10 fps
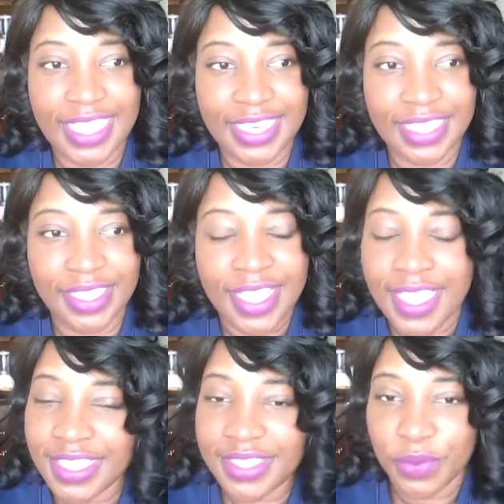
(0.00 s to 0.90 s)
And
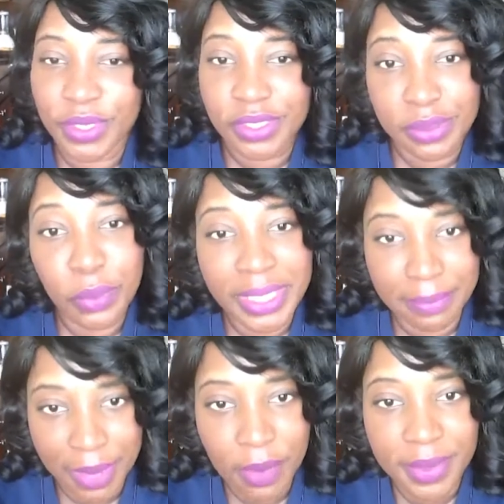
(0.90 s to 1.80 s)
it's a real sweet
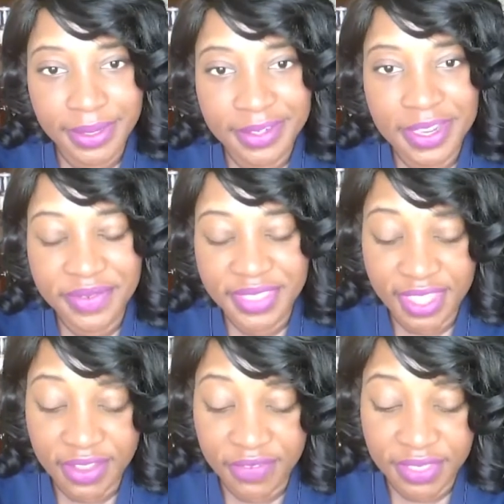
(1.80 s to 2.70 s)
moment and
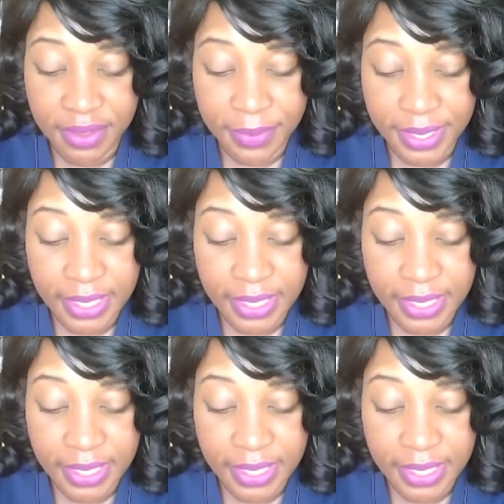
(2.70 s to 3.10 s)
everything for them.